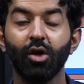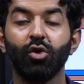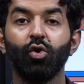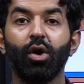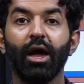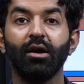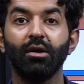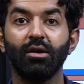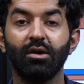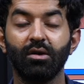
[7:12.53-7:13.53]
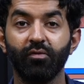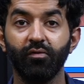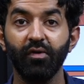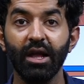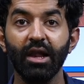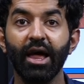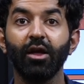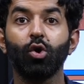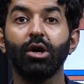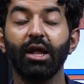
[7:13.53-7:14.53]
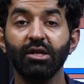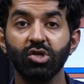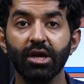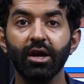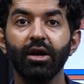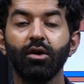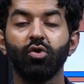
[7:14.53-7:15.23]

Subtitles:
you can feel like you're touching it,